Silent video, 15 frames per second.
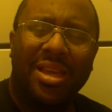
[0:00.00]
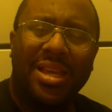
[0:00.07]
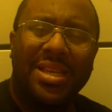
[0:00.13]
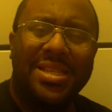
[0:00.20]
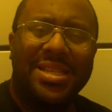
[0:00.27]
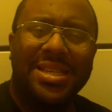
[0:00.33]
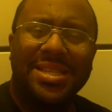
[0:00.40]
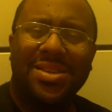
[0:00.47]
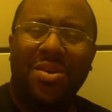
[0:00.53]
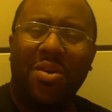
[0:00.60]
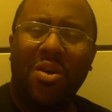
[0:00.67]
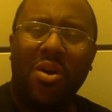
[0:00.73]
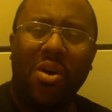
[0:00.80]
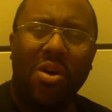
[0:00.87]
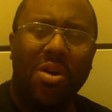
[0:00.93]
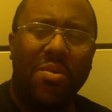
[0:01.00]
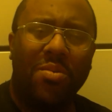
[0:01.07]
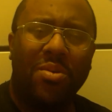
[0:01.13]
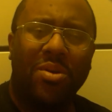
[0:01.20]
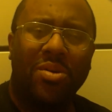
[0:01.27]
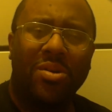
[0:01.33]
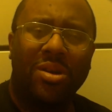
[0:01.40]
It's just
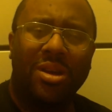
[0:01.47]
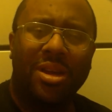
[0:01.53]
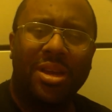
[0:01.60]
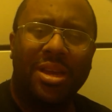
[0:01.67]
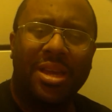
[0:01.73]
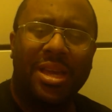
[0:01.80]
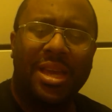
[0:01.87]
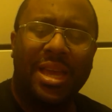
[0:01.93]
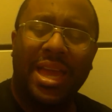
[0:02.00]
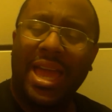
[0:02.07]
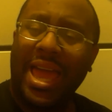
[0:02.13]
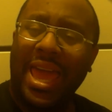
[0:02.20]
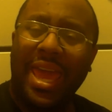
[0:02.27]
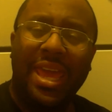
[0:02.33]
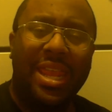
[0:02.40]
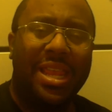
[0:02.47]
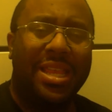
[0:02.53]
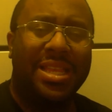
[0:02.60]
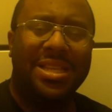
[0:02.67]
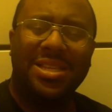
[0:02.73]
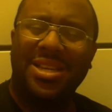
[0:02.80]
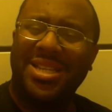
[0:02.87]
horrible. I hate it.
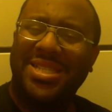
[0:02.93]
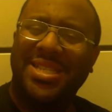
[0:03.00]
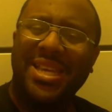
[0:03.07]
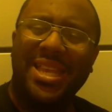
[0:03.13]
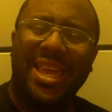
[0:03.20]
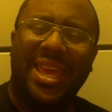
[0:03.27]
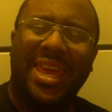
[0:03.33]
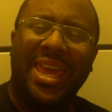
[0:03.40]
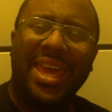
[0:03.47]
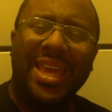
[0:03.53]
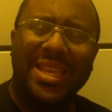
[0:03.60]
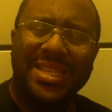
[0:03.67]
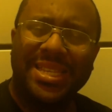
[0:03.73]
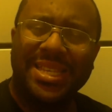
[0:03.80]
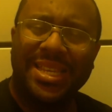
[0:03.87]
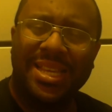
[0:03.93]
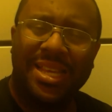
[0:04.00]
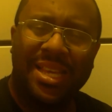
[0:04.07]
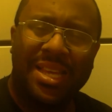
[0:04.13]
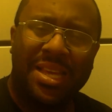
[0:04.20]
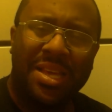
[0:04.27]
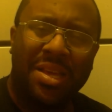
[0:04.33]
Did y'all see the kiss
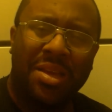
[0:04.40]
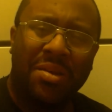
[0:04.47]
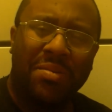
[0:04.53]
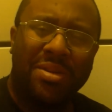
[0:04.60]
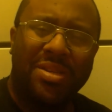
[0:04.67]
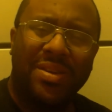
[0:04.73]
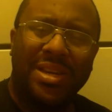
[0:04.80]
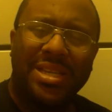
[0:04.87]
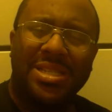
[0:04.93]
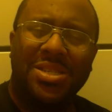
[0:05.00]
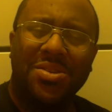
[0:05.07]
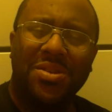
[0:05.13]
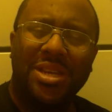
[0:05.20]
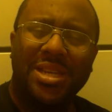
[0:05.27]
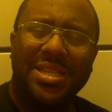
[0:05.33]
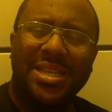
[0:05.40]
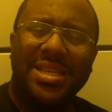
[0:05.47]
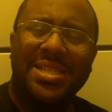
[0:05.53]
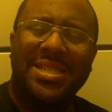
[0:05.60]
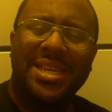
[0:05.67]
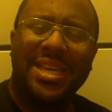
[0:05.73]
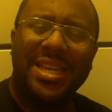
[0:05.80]
between Judas
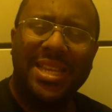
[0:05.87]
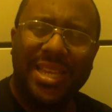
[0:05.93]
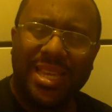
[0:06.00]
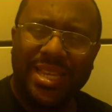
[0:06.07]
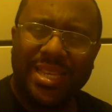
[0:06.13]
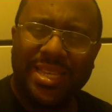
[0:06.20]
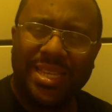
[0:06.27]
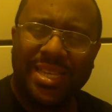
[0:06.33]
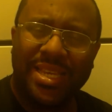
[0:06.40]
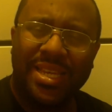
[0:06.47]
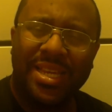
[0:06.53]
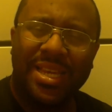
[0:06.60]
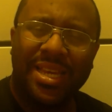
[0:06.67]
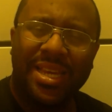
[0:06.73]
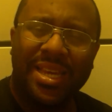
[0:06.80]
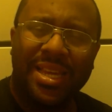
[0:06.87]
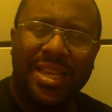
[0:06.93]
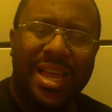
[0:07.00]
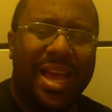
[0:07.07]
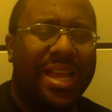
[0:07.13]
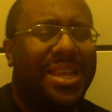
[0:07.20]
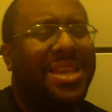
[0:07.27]
and Jesus?
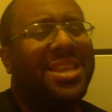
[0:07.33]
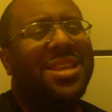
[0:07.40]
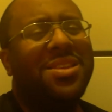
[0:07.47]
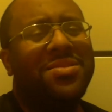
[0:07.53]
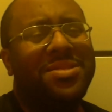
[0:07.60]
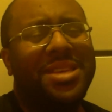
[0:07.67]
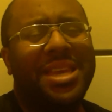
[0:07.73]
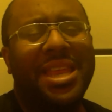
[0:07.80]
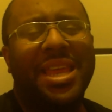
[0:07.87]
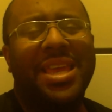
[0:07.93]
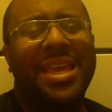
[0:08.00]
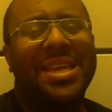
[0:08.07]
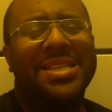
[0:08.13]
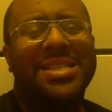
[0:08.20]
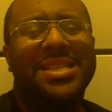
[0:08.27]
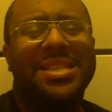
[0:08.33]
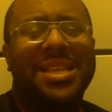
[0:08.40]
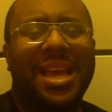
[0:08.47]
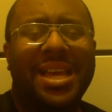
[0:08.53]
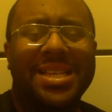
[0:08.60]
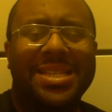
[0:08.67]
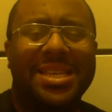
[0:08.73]
You see the kisses.
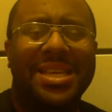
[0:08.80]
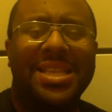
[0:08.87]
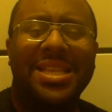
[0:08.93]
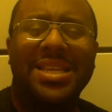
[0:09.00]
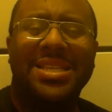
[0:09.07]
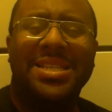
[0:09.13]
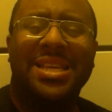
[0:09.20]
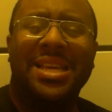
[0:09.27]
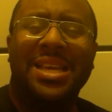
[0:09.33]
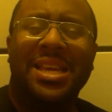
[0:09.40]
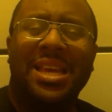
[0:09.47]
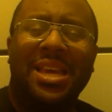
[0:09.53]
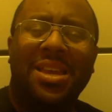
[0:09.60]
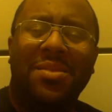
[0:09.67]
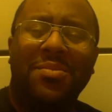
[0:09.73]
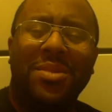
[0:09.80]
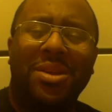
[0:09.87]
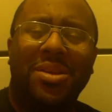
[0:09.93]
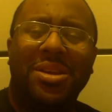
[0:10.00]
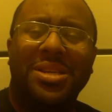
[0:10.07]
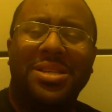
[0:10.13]
I see at least in the Middle